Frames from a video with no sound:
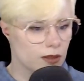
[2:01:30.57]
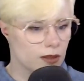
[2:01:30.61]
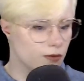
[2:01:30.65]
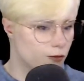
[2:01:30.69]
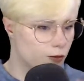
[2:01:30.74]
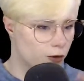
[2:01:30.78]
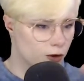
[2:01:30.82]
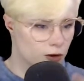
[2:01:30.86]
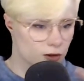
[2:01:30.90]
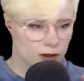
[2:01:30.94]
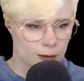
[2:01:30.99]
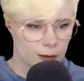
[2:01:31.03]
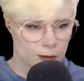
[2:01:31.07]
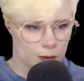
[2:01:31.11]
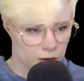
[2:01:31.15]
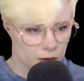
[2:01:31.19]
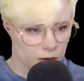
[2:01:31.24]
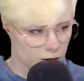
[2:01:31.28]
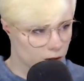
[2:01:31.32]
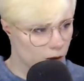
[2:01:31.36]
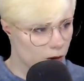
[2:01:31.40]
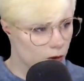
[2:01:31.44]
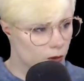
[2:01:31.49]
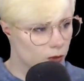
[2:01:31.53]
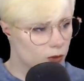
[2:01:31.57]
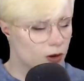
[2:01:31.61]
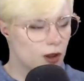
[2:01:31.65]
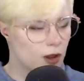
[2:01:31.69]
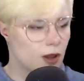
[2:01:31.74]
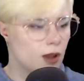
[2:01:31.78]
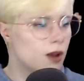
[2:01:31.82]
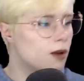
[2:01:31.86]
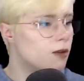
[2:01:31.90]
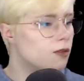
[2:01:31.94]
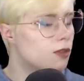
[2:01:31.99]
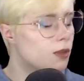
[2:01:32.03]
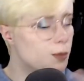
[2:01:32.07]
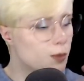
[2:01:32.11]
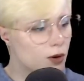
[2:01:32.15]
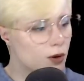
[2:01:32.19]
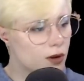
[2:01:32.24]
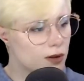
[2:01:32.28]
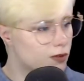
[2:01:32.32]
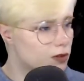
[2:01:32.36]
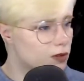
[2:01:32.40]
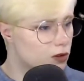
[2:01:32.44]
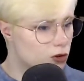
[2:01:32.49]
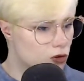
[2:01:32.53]
For example, the coat. The
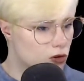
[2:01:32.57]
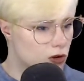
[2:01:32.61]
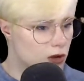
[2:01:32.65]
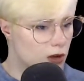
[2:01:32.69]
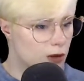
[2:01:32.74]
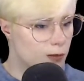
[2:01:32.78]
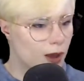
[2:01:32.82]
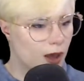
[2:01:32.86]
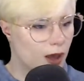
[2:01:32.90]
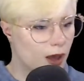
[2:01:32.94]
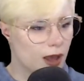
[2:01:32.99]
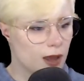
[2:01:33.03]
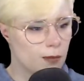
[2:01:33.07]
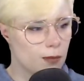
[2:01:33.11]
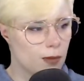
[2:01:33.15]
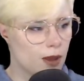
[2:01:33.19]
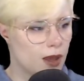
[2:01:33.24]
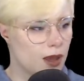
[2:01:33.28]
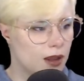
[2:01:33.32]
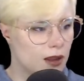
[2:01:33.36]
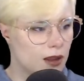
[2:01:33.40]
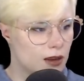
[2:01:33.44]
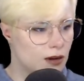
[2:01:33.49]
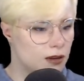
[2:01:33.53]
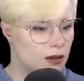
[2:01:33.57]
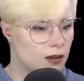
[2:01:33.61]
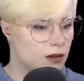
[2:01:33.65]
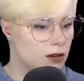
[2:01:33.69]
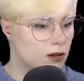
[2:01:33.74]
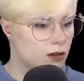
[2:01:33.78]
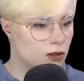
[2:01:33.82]
previous stream I made